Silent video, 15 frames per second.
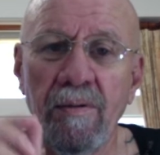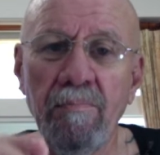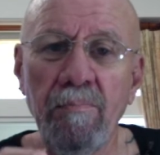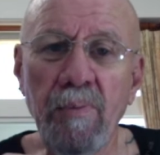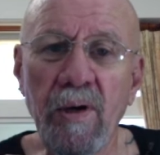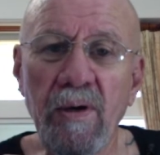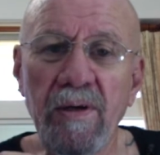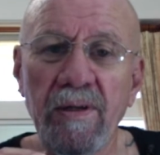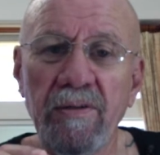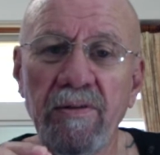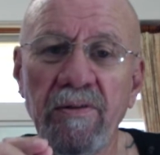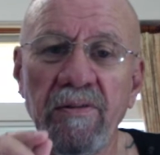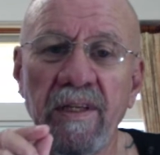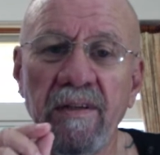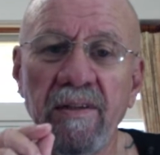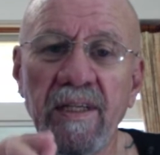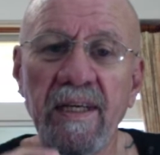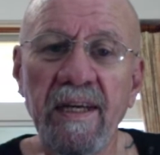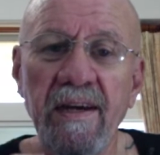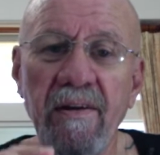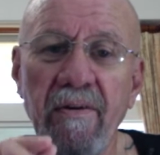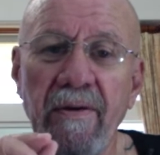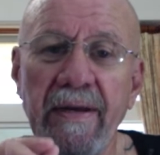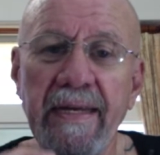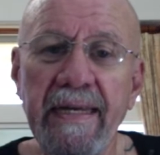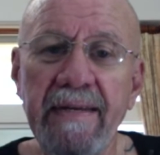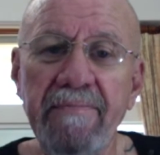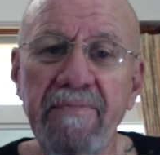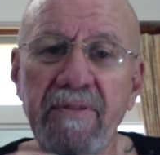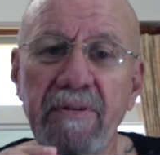particles that carry
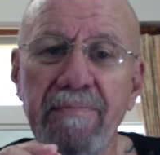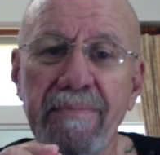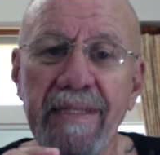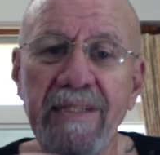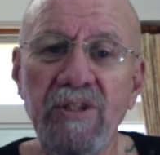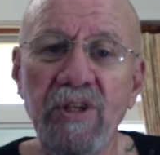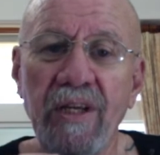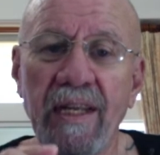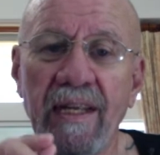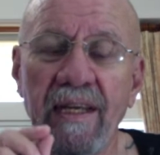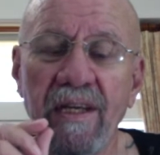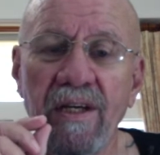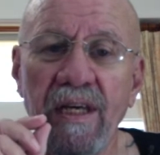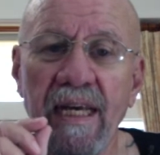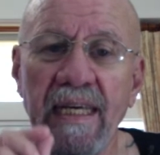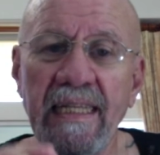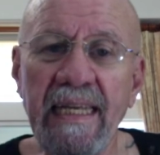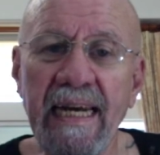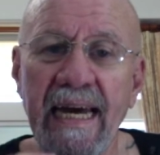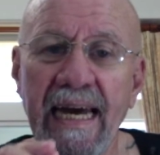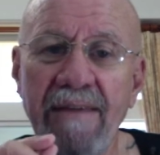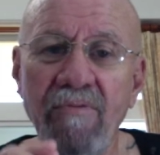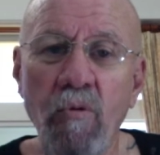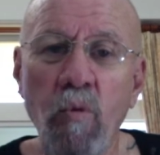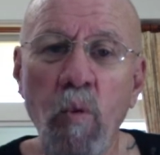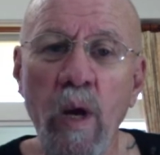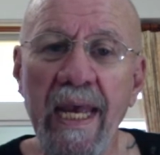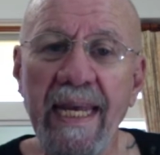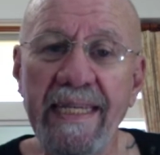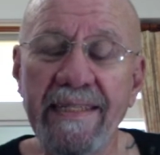information, and they have a
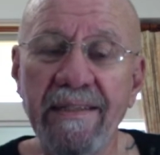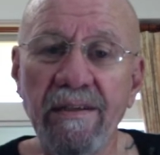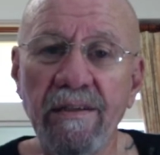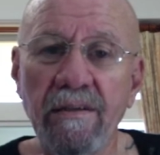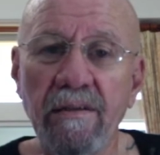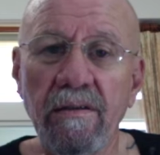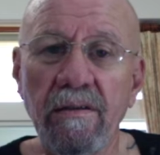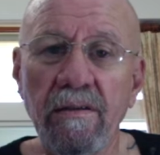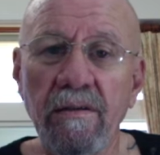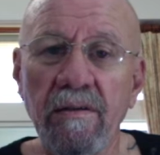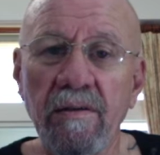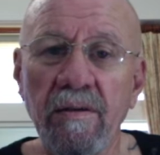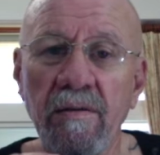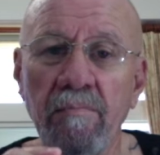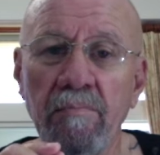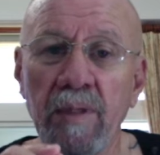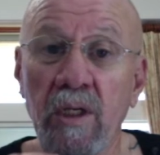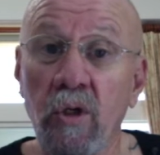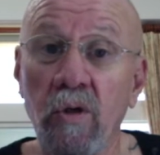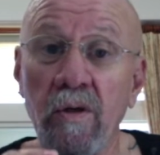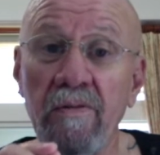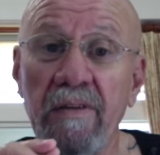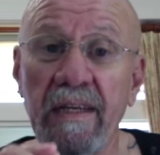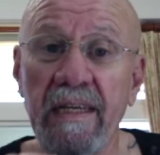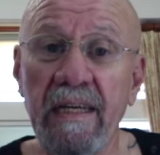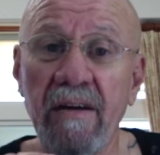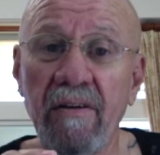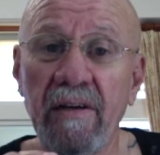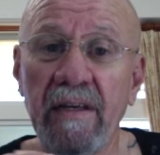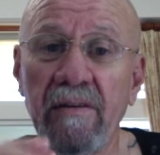weight. Because they
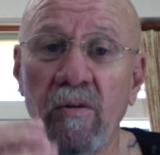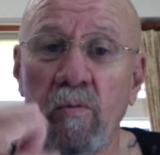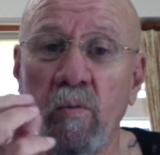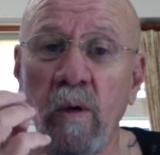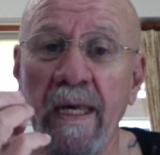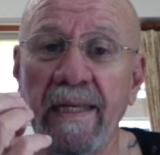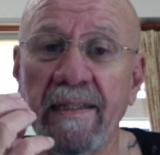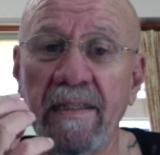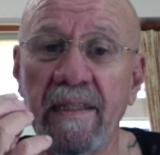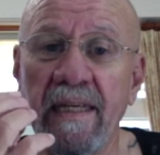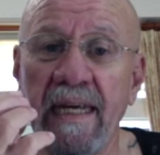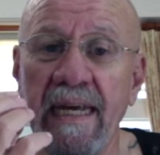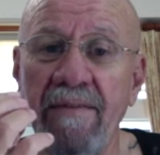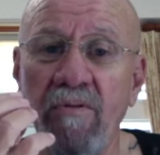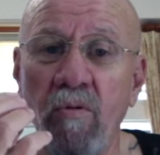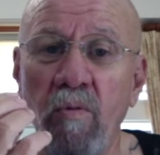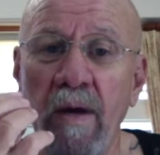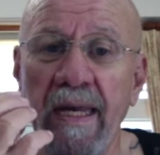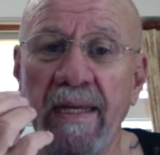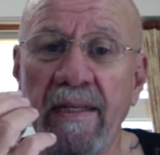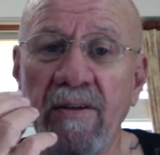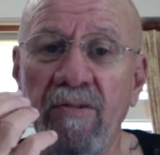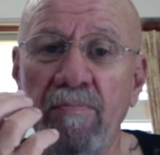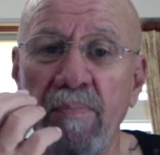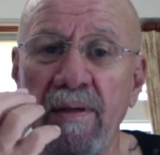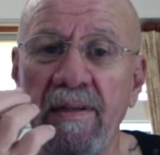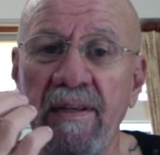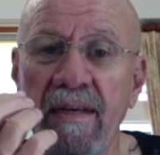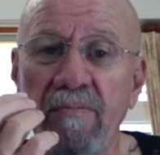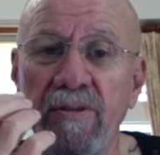carry the weight, they have a weight. It's
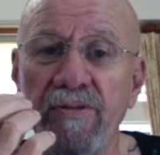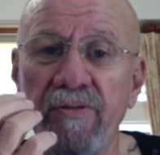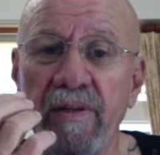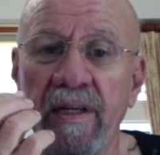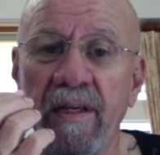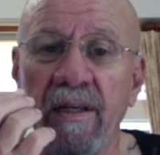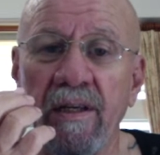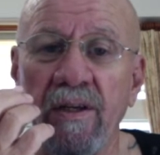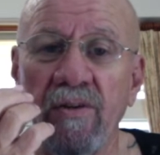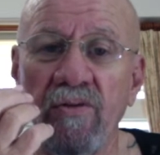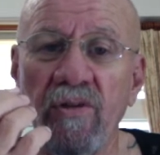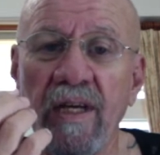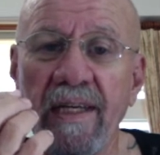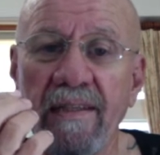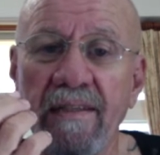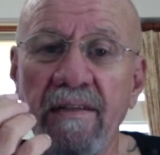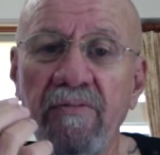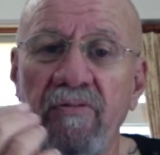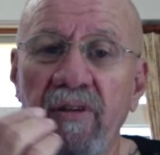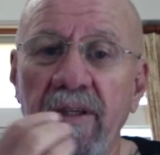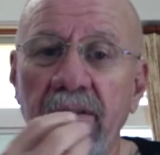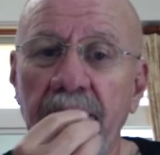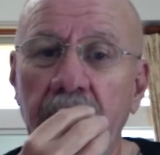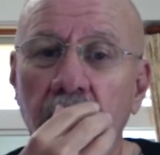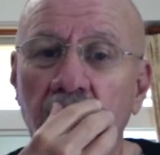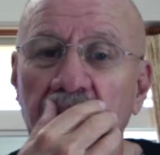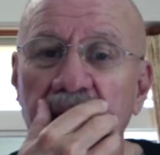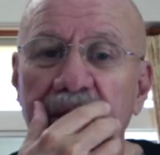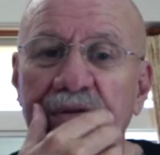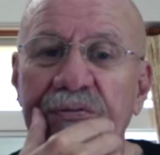been demonstrated scientifically.
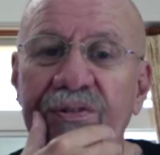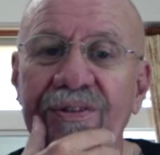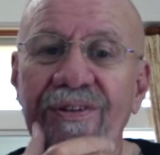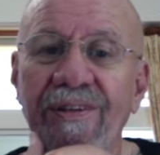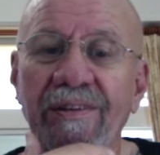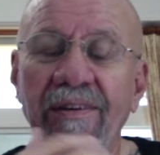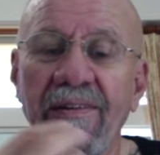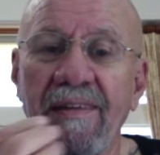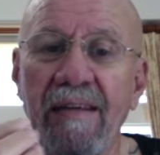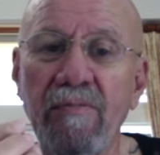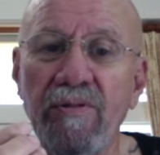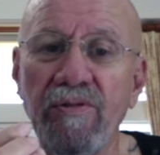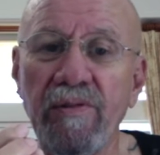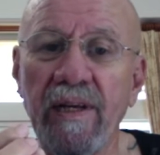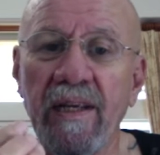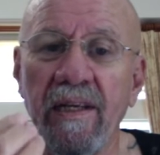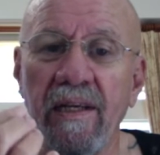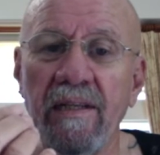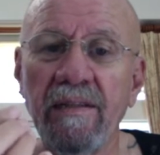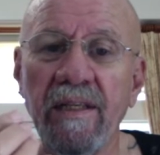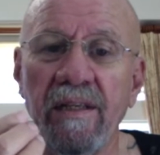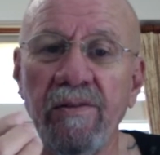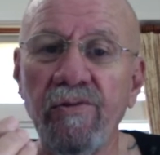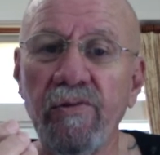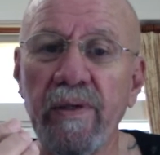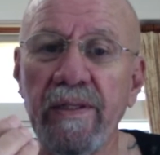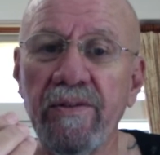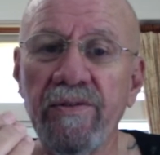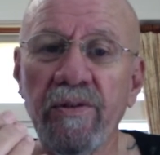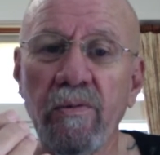Quantum physics is demonstrated. The
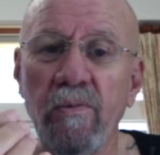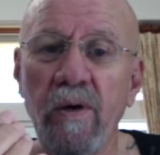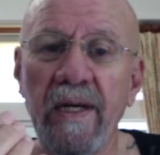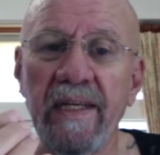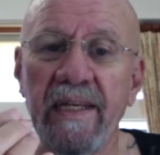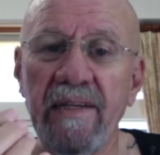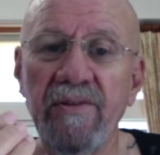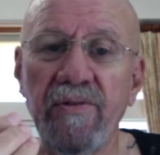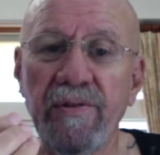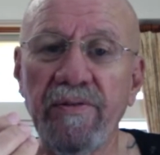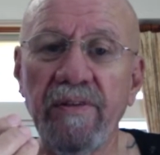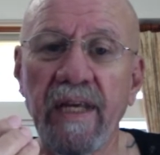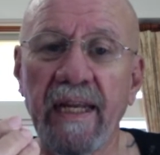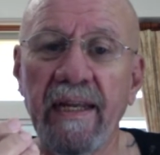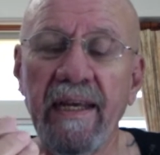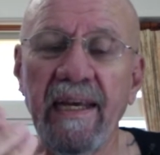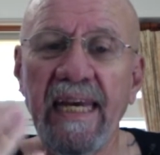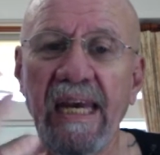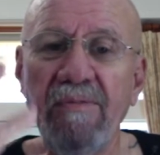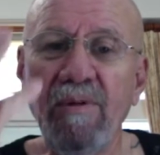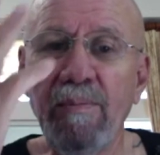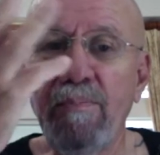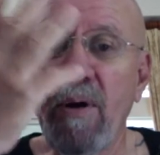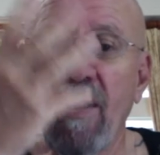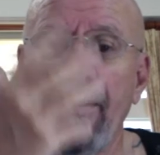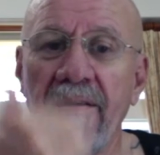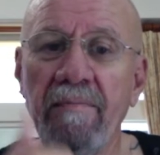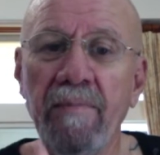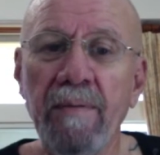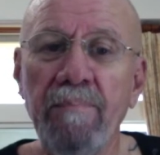neutrinos are quite interesting, and we're
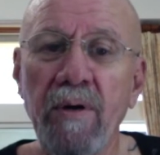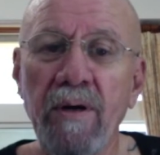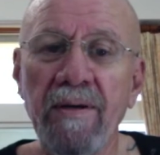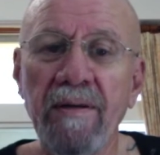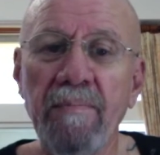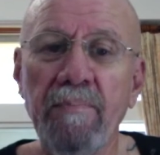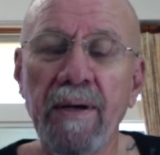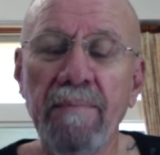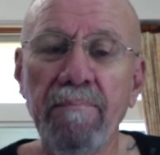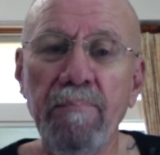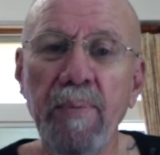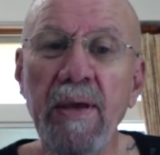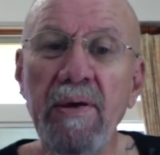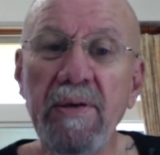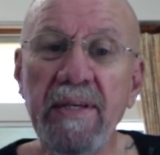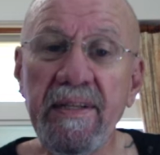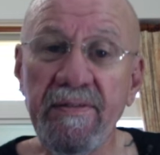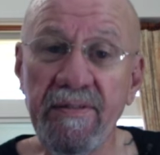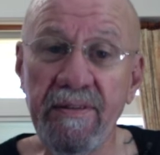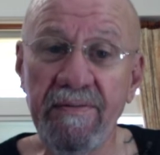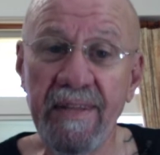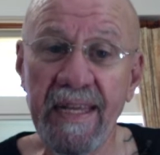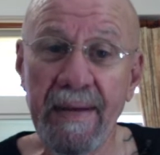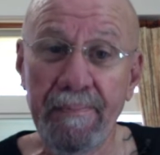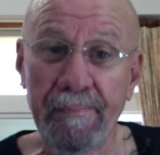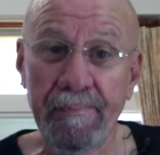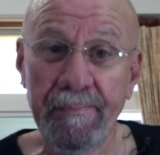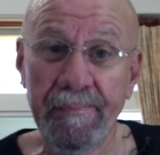bombarded by billions of them.